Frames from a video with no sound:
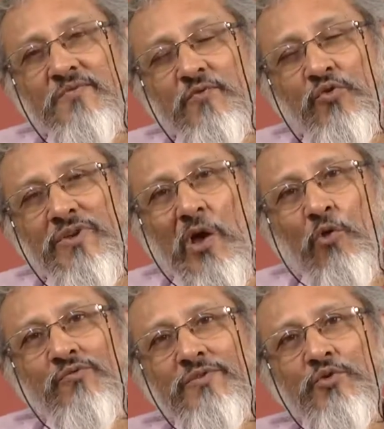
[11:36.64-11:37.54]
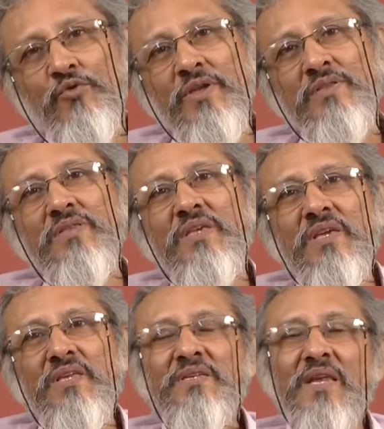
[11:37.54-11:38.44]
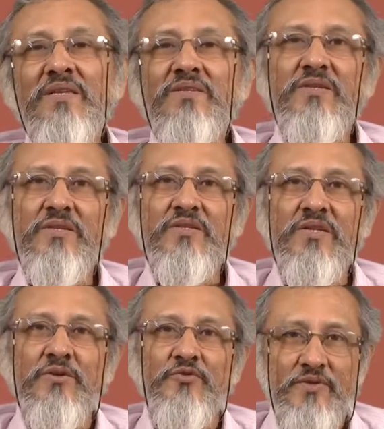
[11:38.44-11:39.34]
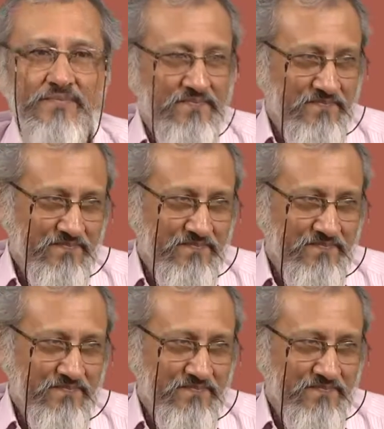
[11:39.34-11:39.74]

before nouns. You get the intelligent children.